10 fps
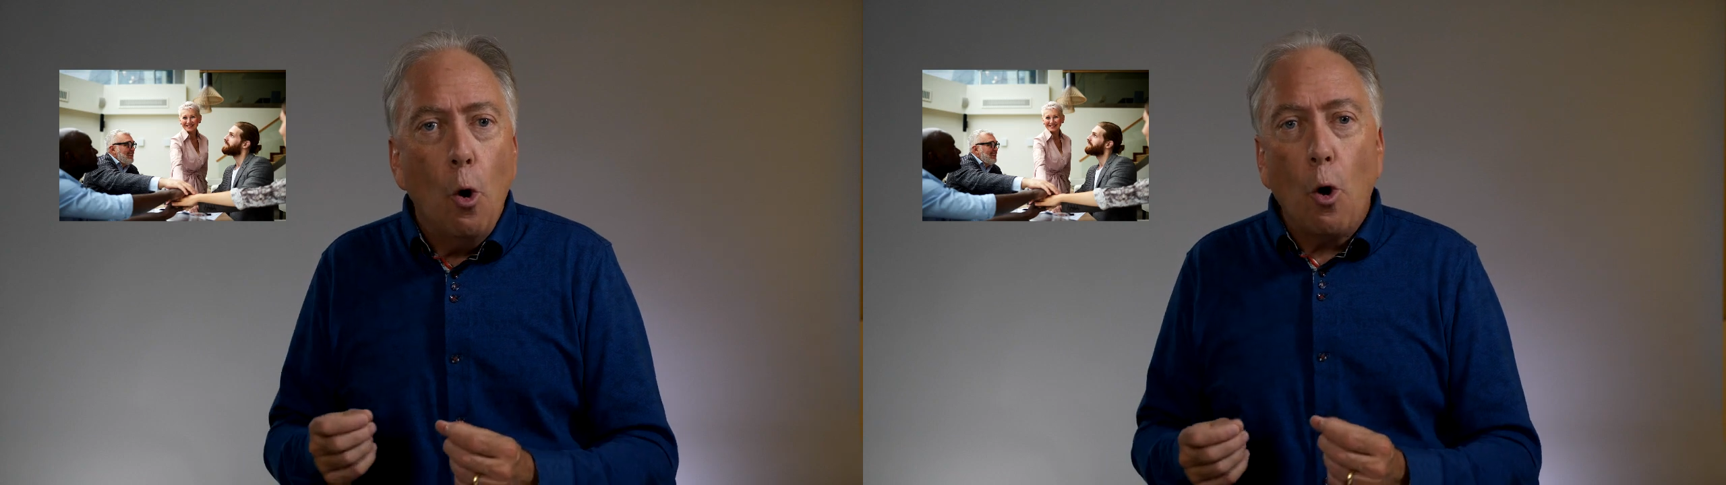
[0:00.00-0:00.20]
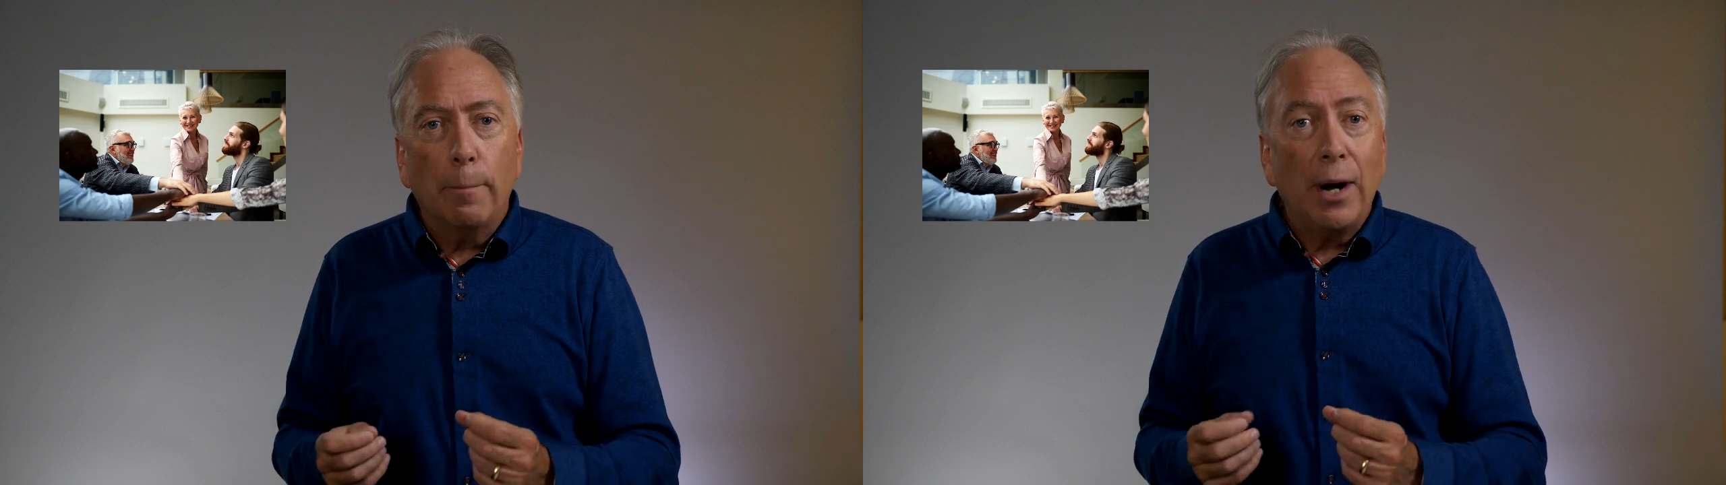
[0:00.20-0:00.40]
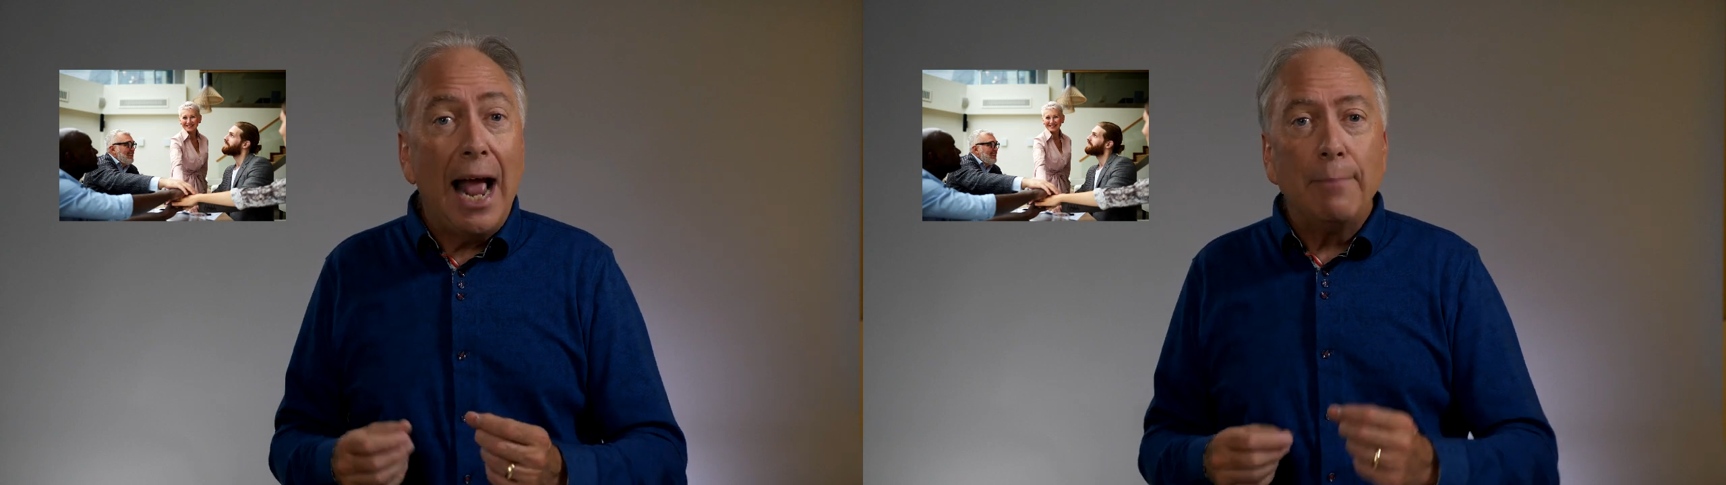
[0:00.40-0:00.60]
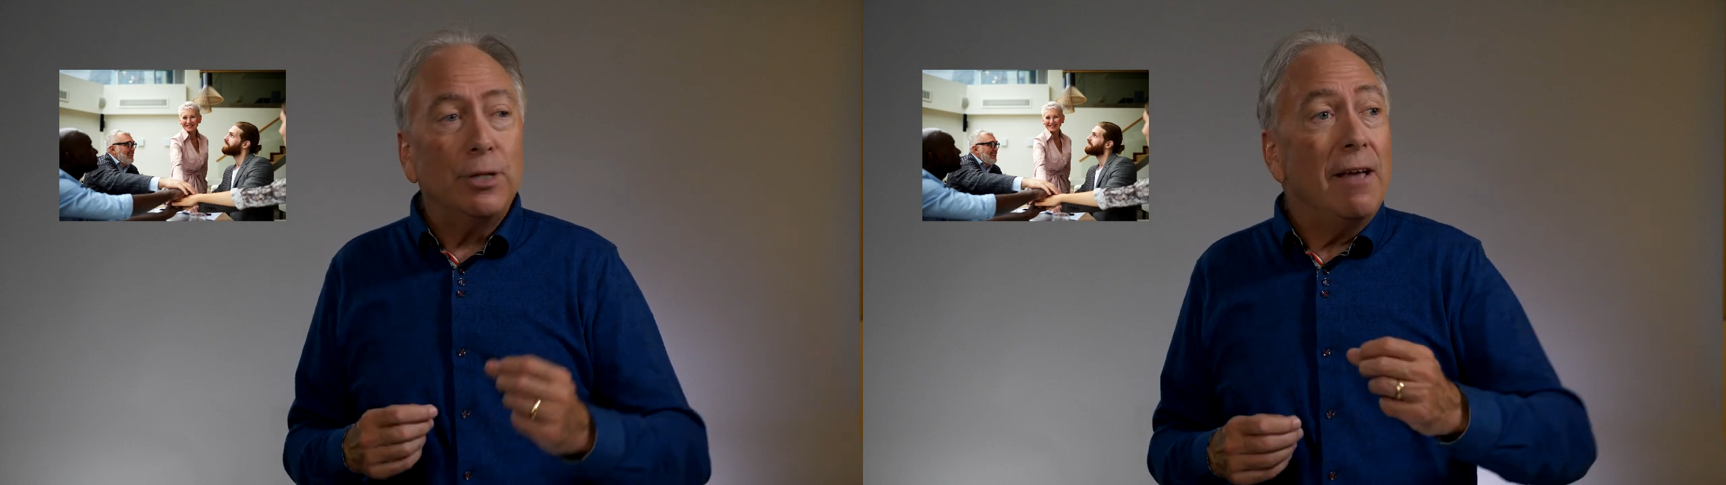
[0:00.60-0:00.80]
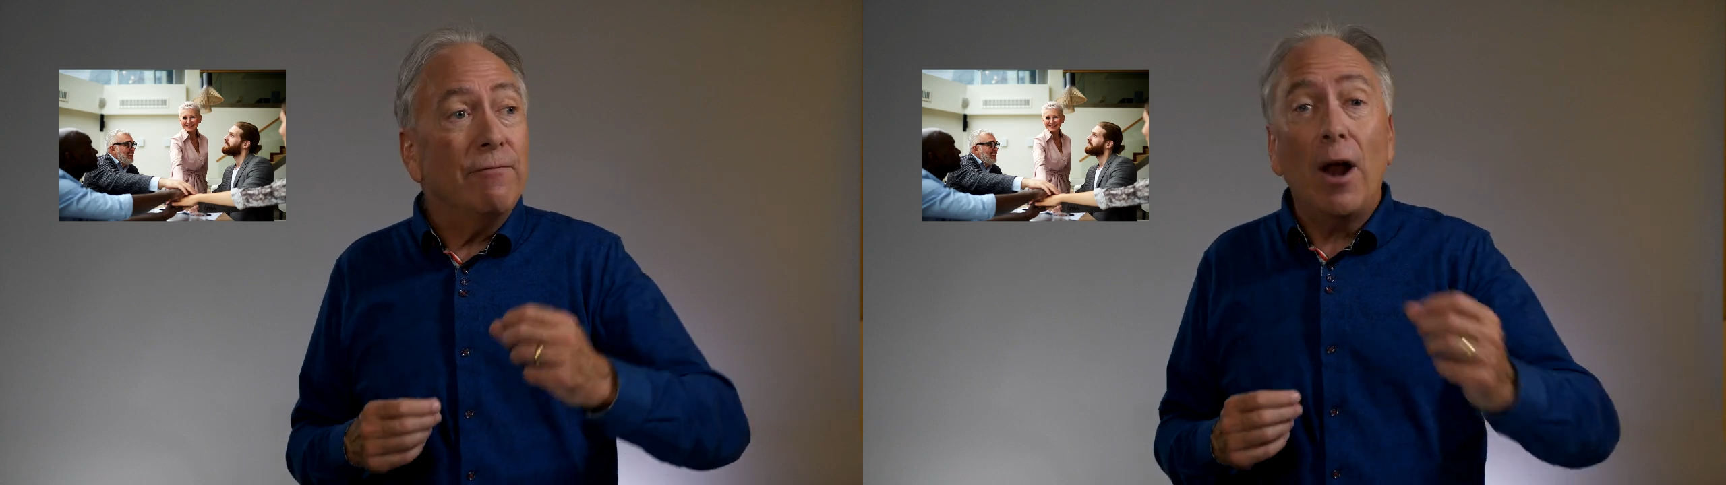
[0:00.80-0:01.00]
or
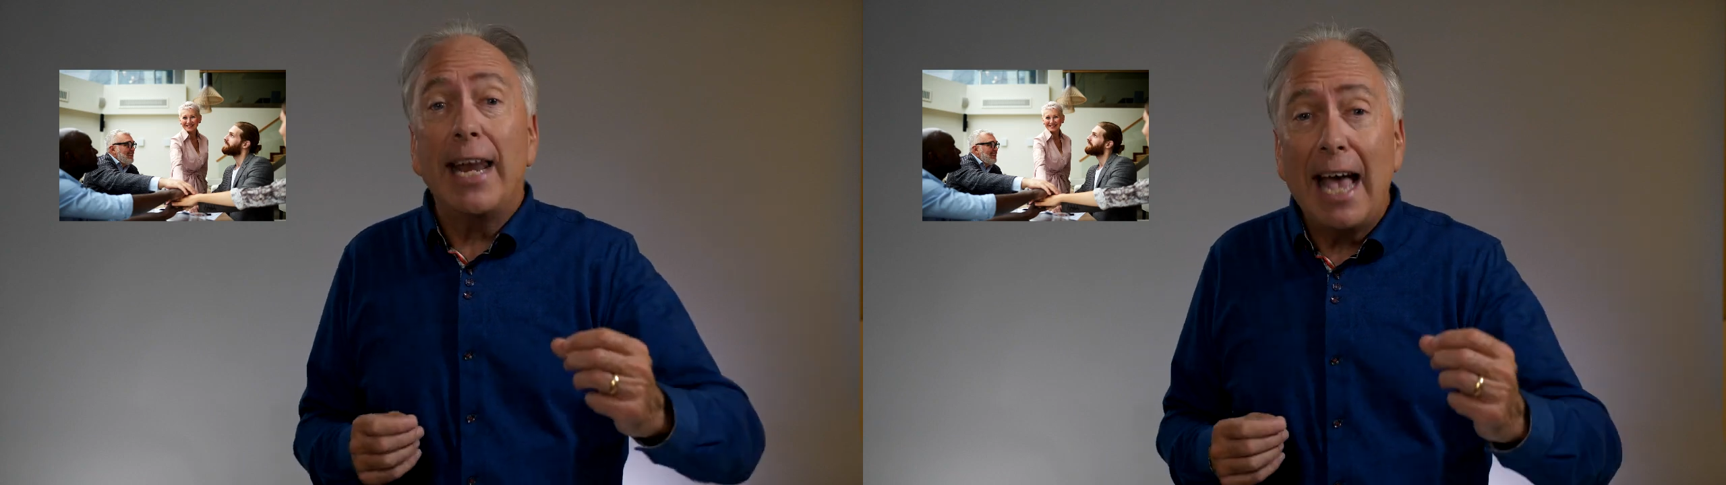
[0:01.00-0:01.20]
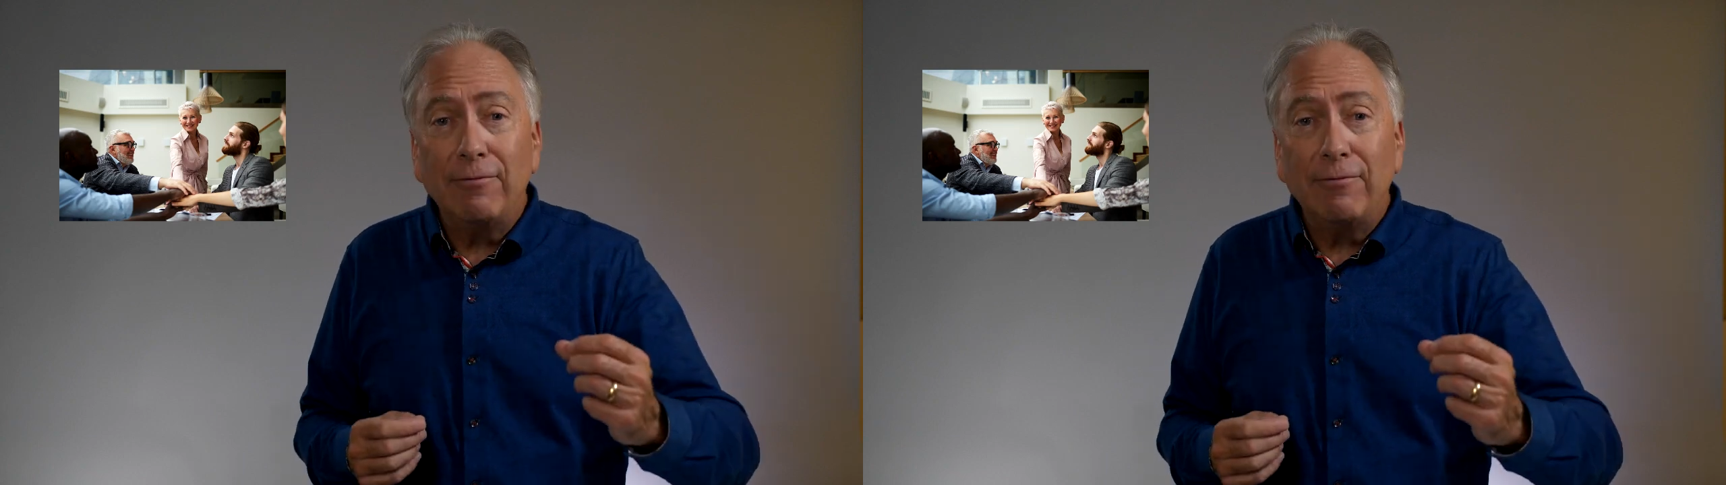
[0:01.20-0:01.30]
perhaps a Friday